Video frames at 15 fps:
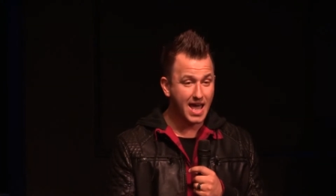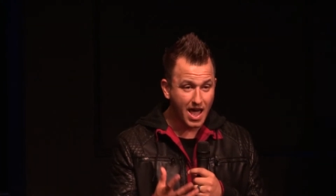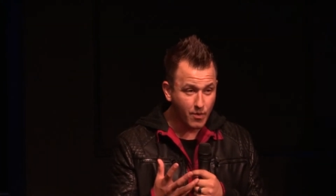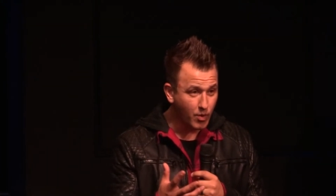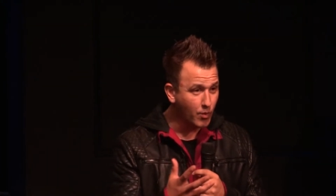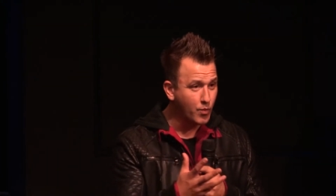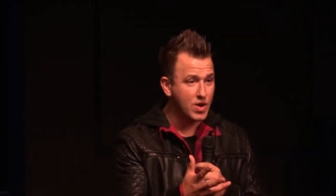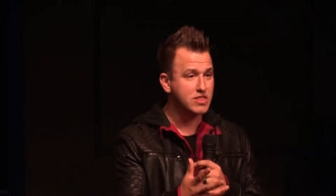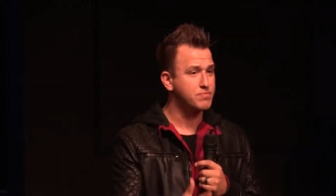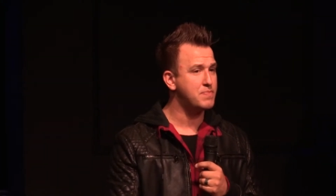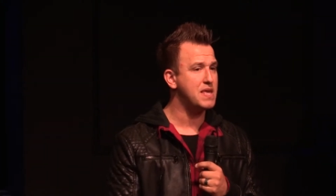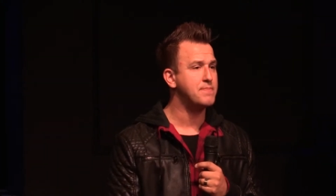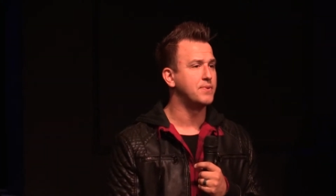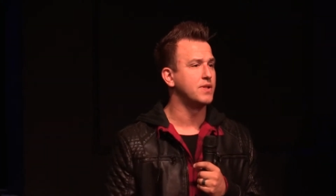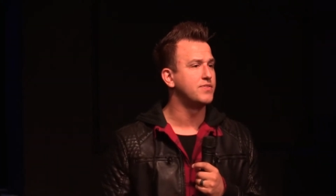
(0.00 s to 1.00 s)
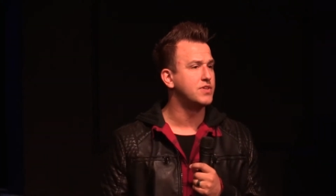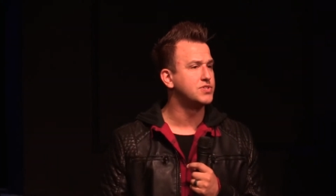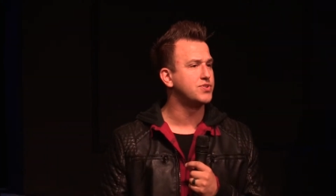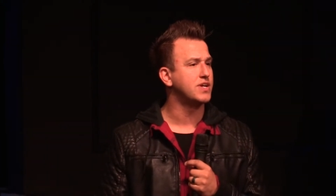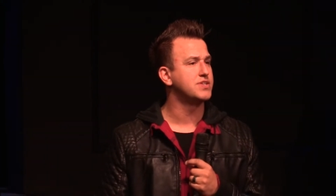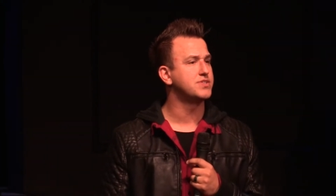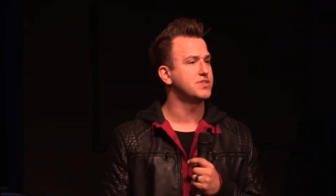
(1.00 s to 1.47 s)
and we're with people in the
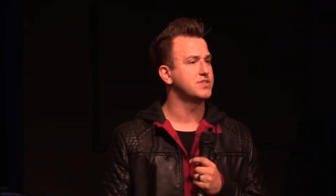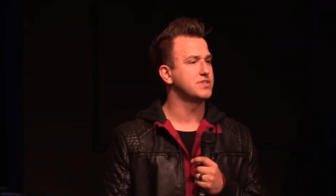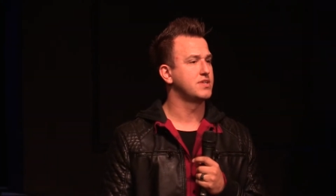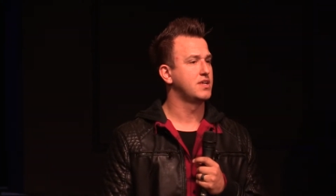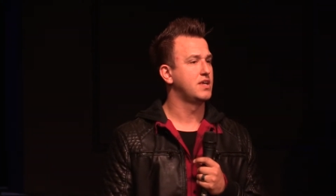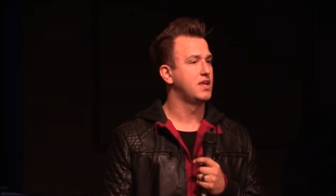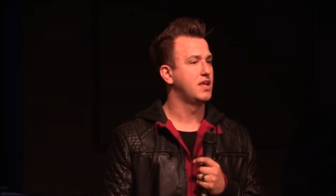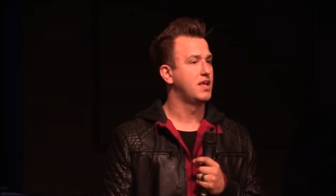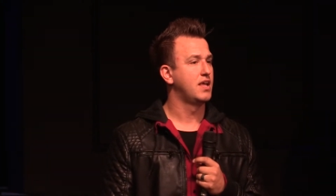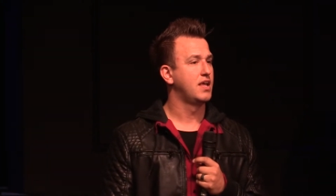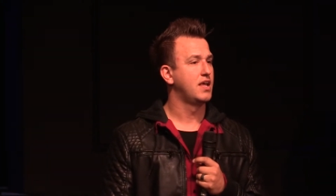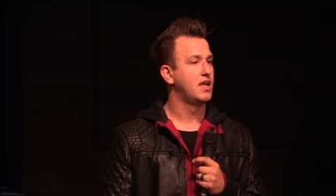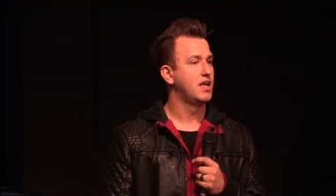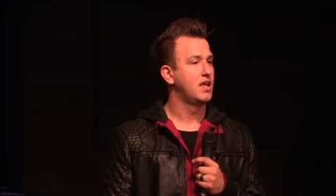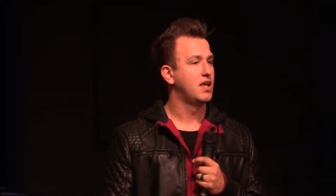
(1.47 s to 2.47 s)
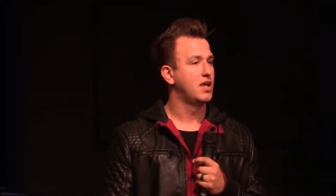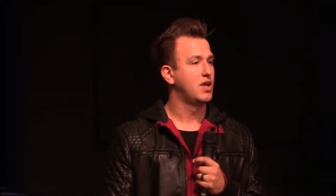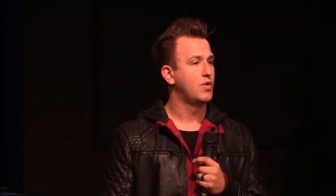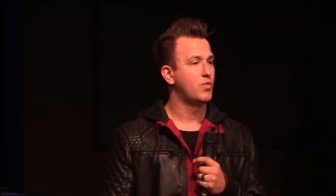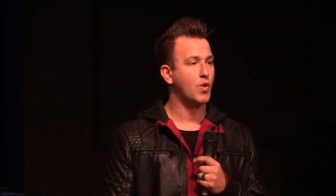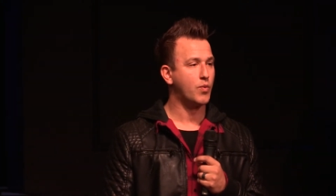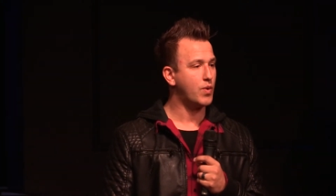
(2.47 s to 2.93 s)
trenches.
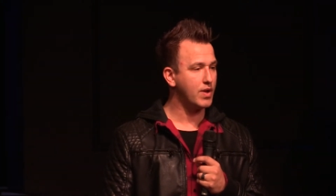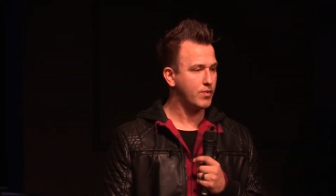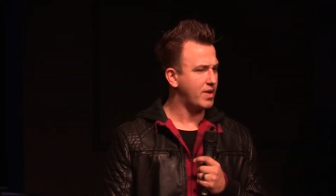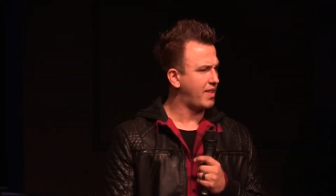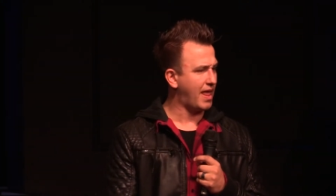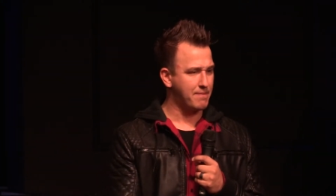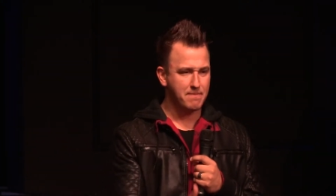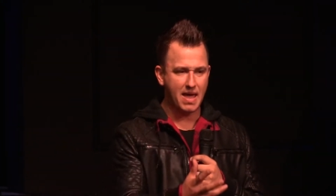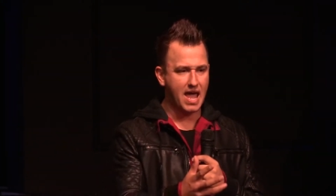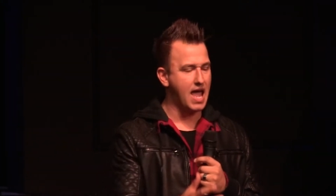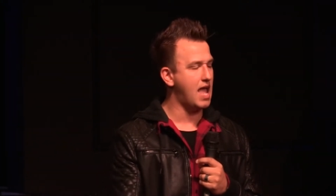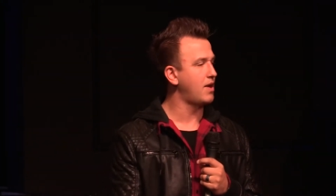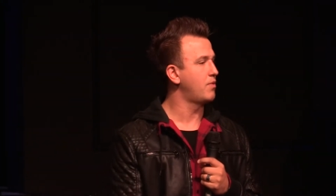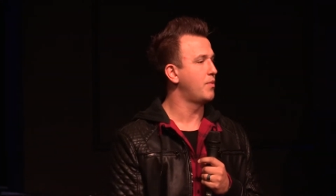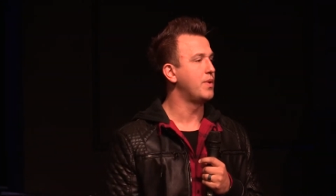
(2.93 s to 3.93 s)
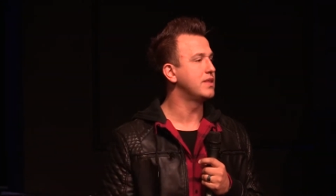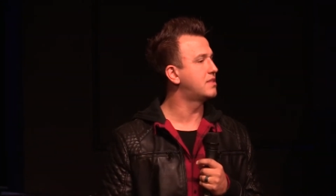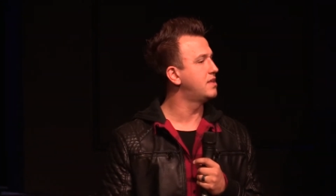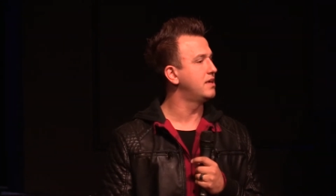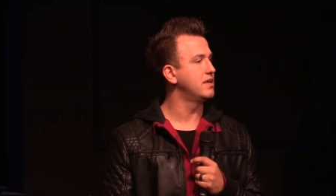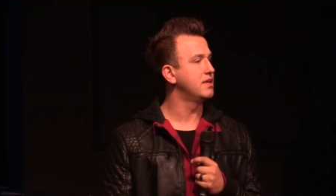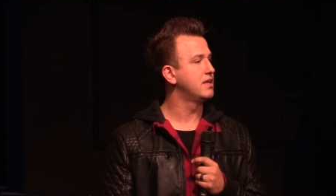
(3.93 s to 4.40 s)
We're, with, we're like, man, we're
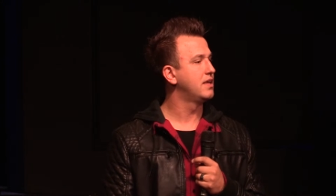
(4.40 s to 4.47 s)
with you.